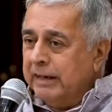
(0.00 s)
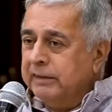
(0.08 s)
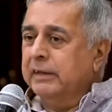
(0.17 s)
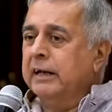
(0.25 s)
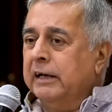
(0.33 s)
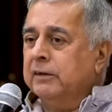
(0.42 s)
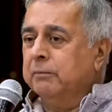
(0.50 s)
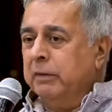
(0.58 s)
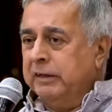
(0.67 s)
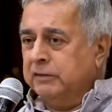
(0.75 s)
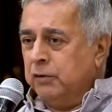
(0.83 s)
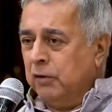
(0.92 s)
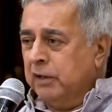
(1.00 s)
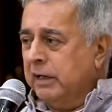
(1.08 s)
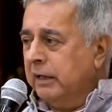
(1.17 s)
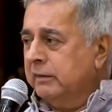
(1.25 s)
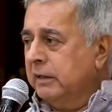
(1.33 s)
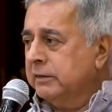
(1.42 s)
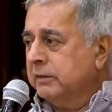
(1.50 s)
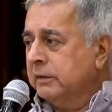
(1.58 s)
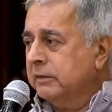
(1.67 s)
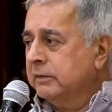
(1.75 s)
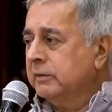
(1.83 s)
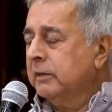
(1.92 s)
internet-based
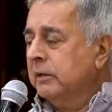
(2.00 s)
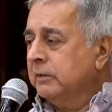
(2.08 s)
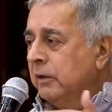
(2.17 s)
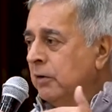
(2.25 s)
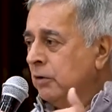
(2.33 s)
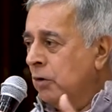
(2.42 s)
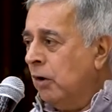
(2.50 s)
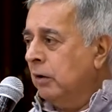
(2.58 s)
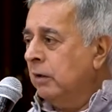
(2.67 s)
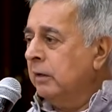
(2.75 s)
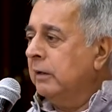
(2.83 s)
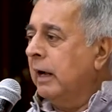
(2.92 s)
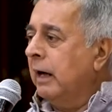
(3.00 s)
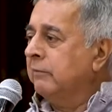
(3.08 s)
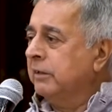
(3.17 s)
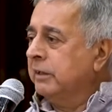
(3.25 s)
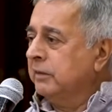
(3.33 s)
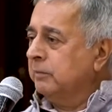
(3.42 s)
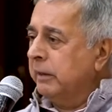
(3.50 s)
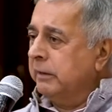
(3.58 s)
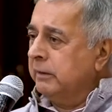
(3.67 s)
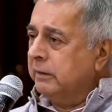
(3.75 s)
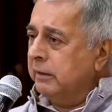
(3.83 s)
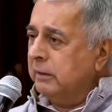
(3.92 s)
organizations, the
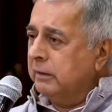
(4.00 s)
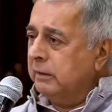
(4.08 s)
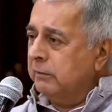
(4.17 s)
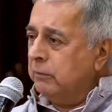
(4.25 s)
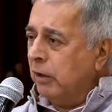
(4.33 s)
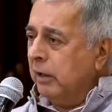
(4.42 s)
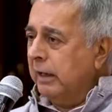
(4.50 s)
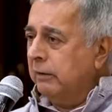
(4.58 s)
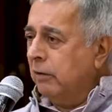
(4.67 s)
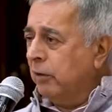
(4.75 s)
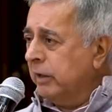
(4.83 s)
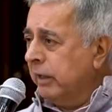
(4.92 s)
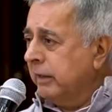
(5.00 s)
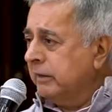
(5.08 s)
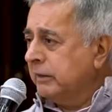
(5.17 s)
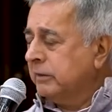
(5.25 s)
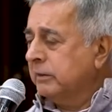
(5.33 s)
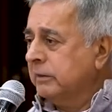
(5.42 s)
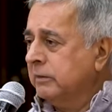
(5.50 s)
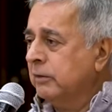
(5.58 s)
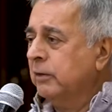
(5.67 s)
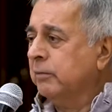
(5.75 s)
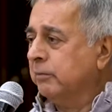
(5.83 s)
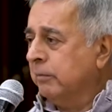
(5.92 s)
non-advertisement model organizations,
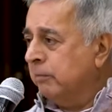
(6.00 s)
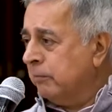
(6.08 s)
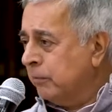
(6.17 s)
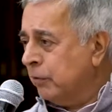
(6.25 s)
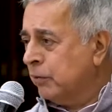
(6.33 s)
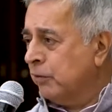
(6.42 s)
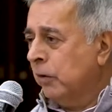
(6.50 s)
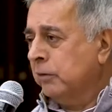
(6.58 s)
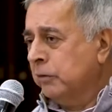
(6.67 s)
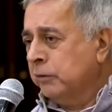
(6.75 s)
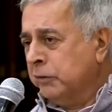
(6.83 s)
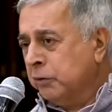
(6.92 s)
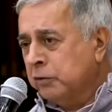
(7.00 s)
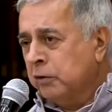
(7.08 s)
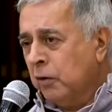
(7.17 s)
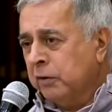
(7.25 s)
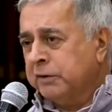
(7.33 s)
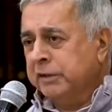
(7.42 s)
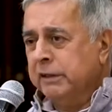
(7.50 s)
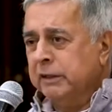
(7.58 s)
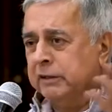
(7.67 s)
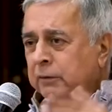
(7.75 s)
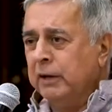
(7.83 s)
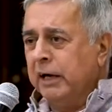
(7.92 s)
you know,
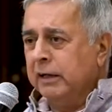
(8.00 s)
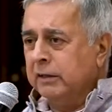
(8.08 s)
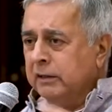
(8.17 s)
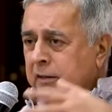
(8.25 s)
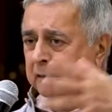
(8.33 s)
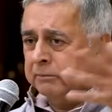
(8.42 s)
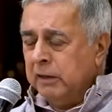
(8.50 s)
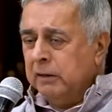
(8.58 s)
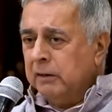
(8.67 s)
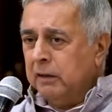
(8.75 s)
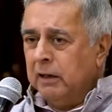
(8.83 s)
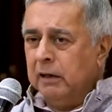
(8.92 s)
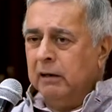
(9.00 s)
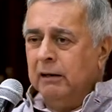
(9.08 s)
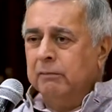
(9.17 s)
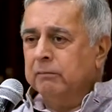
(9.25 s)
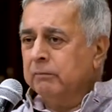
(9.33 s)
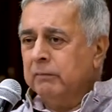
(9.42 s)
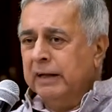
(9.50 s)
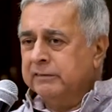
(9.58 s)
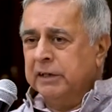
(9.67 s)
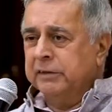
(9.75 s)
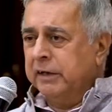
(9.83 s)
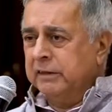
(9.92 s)
Newslaundry, The Wire,
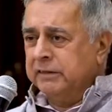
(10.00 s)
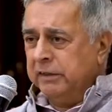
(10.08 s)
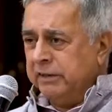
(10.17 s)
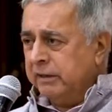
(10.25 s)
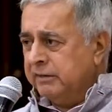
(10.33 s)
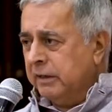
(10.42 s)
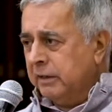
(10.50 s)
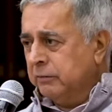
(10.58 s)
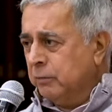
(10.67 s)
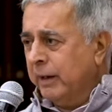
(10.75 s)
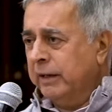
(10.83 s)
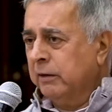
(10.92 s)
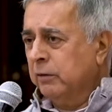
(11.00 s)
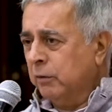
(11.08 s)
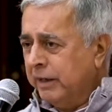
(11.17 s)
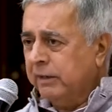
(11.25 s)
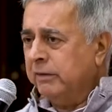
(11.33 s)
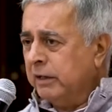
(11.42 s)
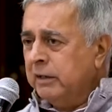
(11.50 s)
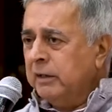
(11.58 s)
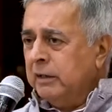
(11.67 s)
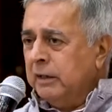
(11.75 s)
etc., etc., etc., Quint or whatever.